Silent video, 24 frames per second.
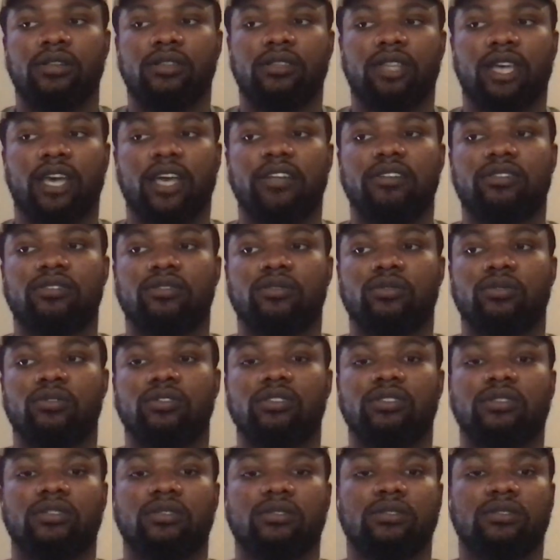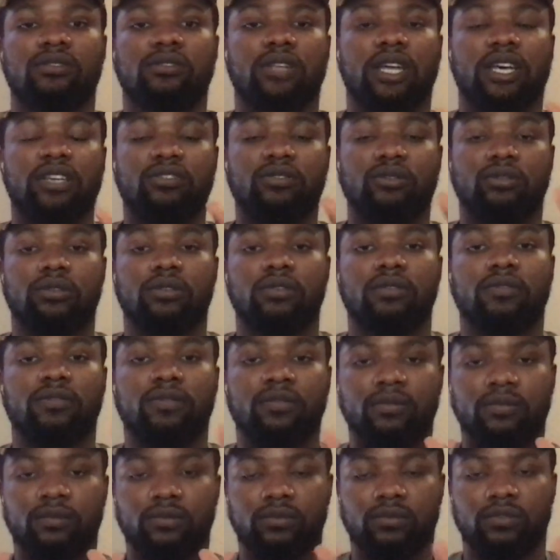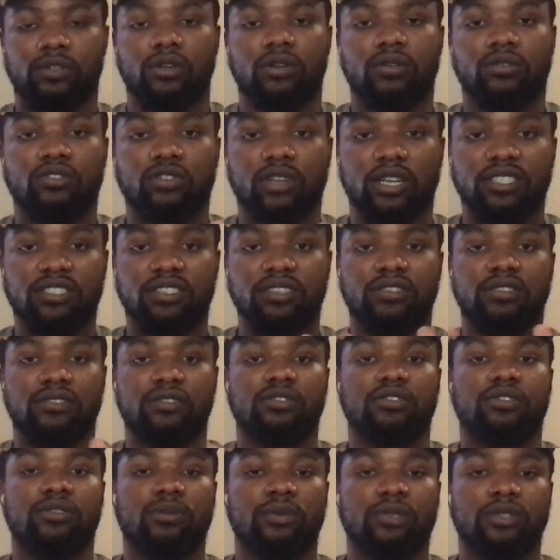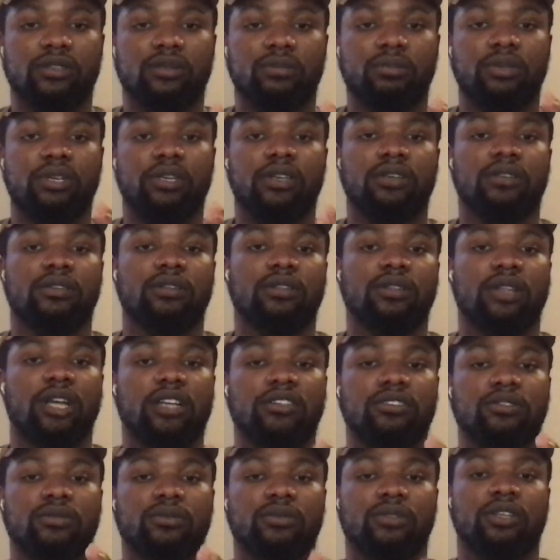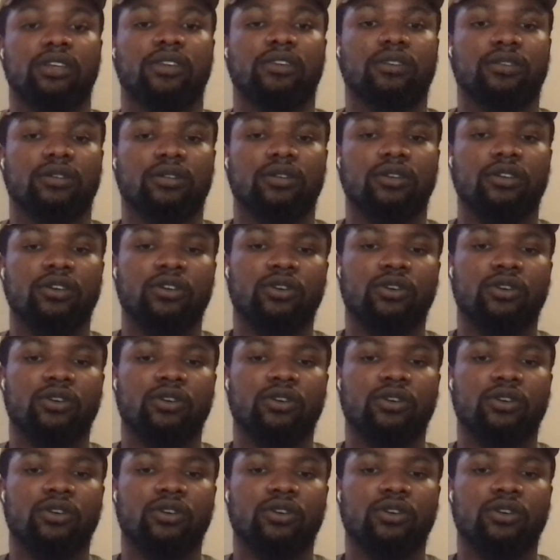That sort of, you know, transitions you into being a logical thinker.